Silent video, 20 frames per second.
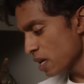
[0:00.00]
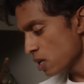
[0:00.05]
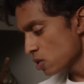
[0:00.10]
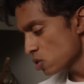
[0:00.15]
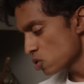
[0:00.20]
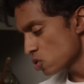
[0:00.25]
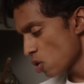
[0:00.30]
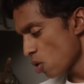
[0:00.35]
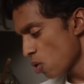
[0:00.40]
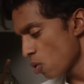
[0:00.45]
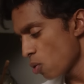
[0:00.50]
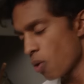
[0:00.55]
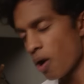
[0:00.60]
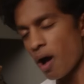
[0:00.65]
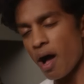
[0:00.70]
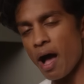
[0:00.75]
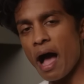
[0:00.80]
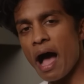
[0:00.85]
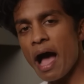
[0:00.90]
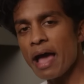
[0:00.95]
So
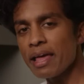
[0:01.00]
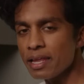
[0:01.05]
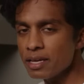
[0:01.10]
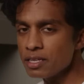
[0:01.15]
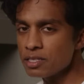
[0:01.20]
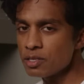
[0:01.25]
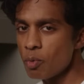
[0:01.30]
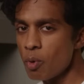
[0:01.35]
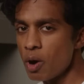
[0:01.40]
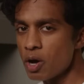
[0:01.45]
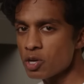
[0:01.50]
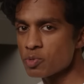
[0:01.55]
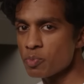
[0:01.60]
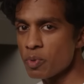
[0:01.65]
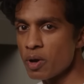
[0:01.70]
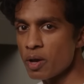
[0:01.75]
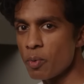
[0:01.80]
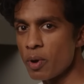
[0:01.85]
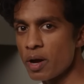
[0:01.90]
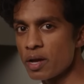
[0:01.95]
I like to wash
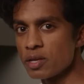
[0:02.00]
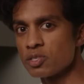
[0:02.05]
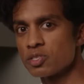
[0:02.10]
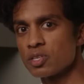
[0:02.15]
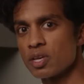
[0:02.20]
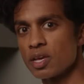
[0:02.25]
my whites